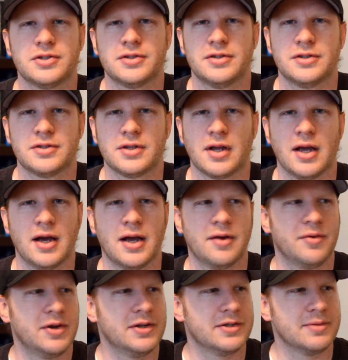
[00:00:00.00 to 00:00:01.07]
Just a guy
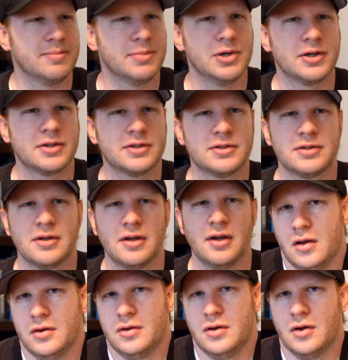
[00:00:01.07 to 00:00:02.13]
reading some books.
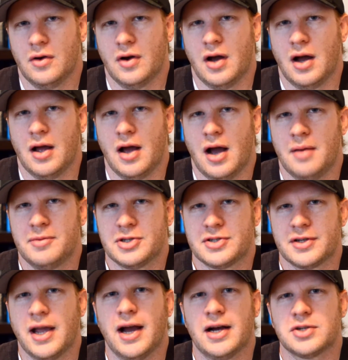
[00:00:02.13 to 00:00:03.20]
I'm just
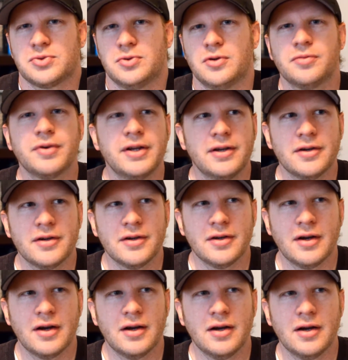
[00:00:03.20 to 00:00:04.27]
a casual
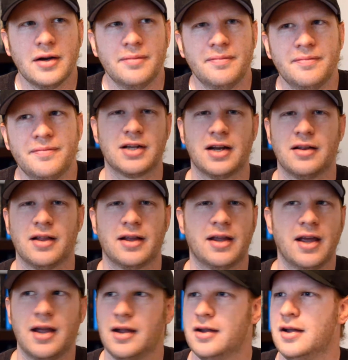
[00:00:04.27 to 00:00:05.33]
reader. It's kind of like,
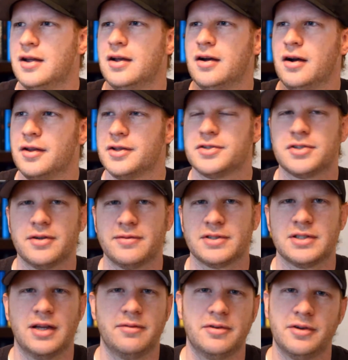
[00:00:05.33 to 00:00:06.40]
hey, on the
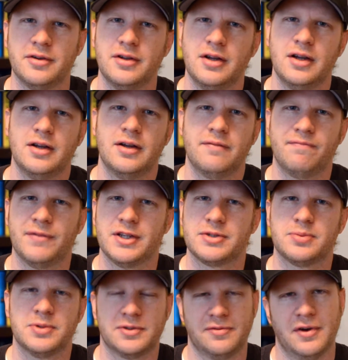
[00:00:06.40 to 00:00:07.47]
surface level,
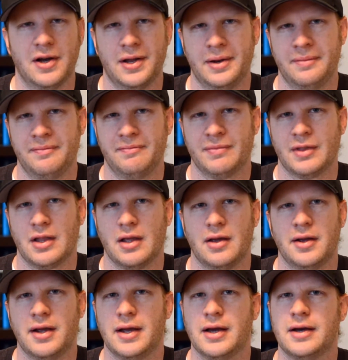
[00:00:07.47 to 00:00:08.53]
this was fun,
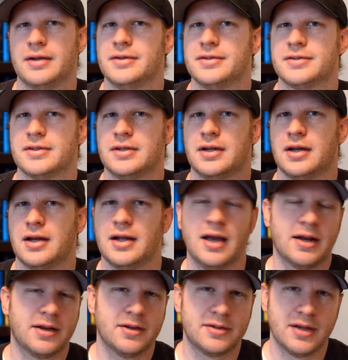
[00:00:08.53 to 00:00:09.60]
and I
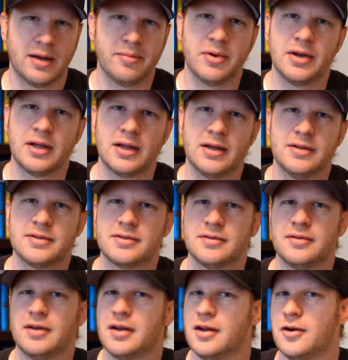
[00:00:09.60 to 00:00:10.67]
had a good time reading it,
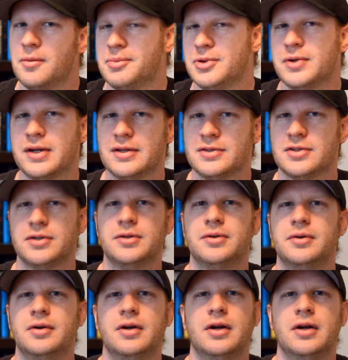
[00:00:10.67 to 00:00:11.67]
and I hope you can too.